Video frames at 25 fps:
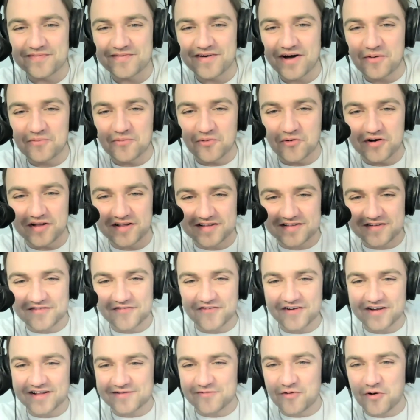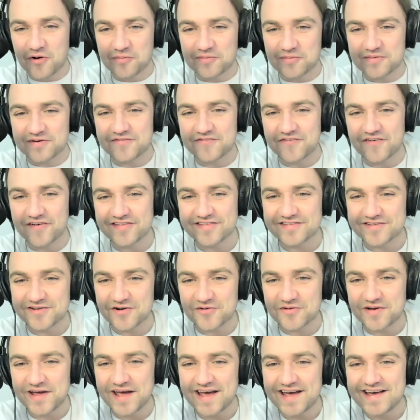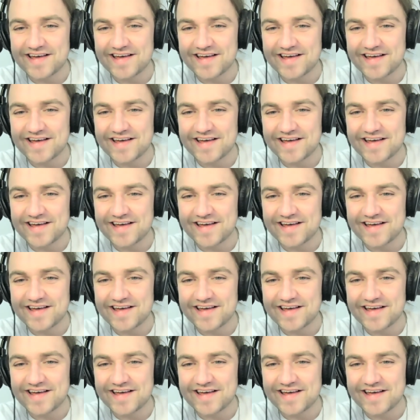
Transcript: I'm Nordista Freeze. Welcome to Fun Zone.